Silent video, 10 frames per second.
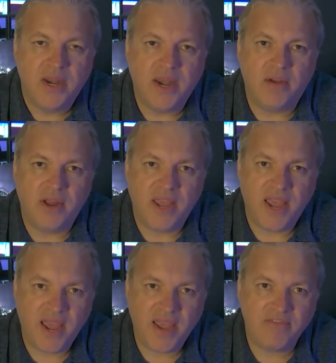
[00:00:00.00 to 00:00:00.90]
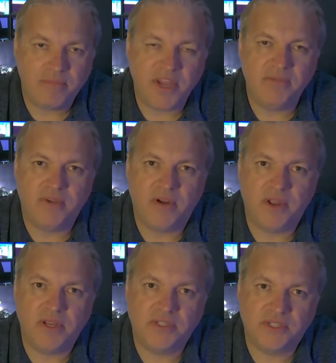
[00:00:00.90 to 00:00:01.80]
Now there have been
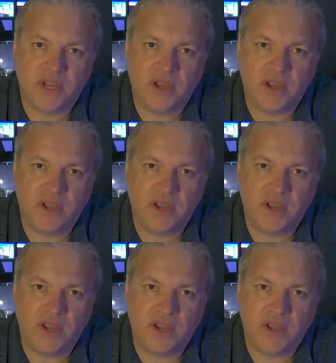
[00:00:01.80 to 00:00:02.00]
various